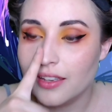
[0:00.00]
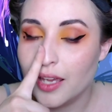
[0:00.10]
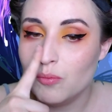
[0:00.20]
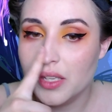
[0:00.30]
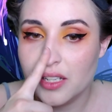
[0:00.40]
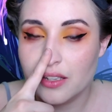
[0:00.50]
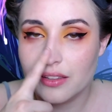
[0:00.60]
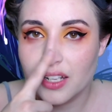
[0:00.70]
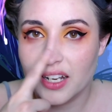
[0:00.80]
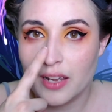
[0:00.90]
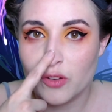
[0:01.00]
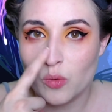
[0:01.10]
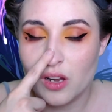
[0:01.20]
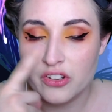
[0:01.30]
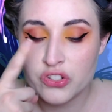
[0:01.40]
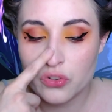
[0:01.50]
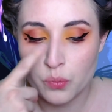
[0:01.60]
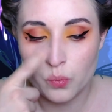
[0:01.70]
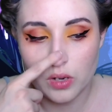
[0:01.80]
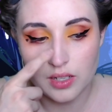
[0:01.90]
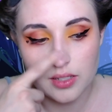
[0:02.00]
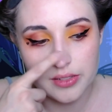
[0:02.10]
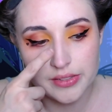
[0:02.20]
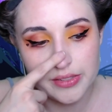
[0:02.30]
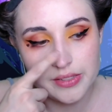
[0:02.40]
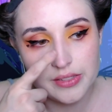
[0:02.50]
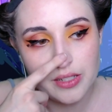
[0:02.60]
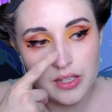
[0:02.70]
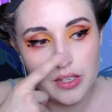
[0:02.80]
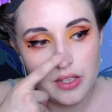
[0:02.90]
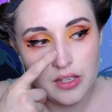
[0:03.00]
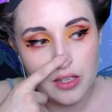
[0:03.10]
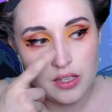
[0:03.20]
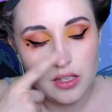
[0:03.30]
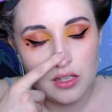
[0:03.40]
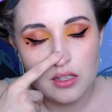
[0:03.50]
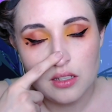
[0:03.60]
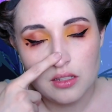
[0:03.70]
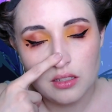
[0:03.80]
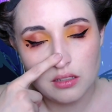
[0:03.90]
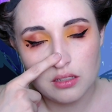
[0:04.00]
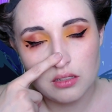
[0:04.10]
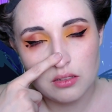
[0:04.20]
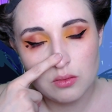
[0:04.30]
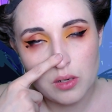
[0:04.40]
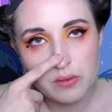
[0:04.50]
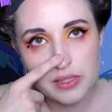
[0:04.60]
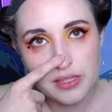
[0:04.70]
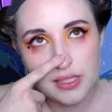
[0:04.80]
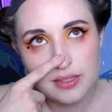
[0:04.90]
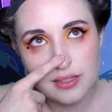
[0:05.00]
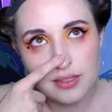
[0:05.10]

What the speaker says: media that I ever watched was what was it?